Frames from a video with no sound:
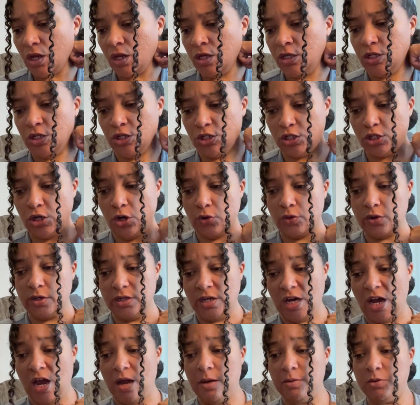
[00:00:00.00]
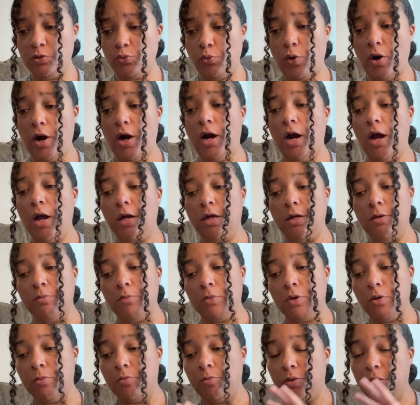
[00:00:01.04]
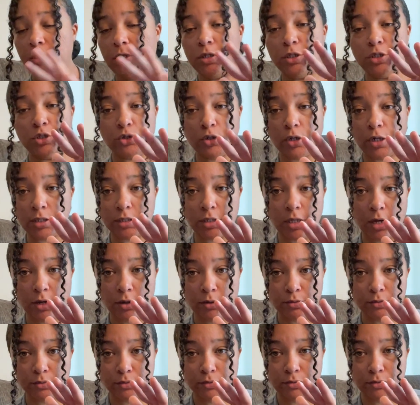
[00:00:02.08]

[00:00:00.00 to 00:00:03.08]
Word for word: to show the times where I am completely stressed out.